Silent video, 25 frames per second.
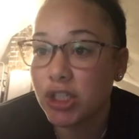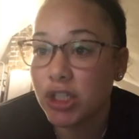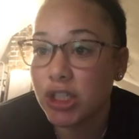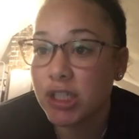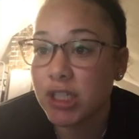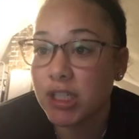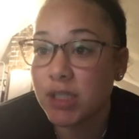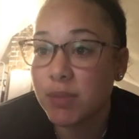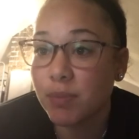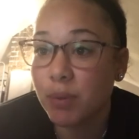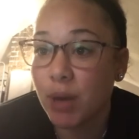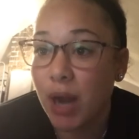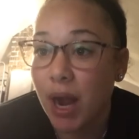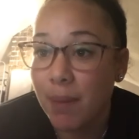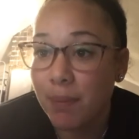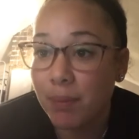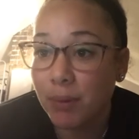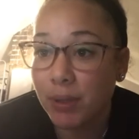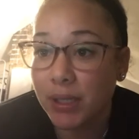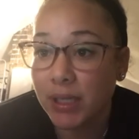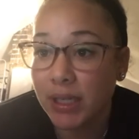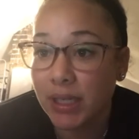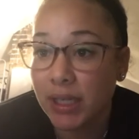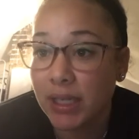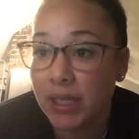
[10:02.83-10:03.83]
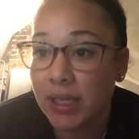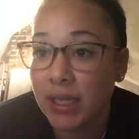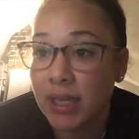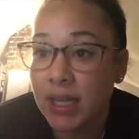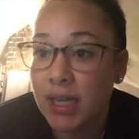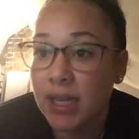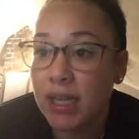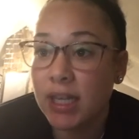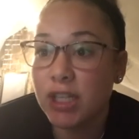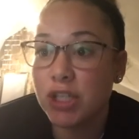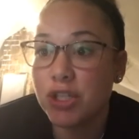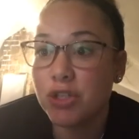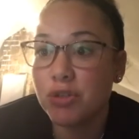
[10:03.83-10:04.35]
its property
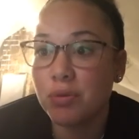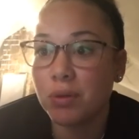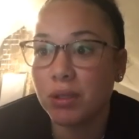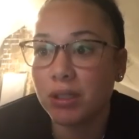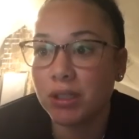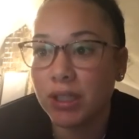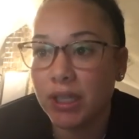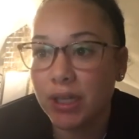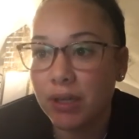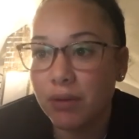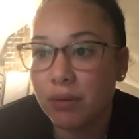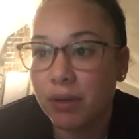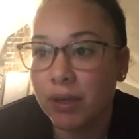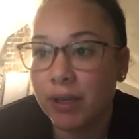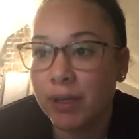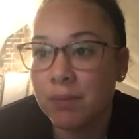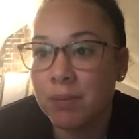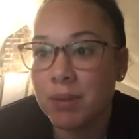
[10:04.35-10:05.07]
into a liquid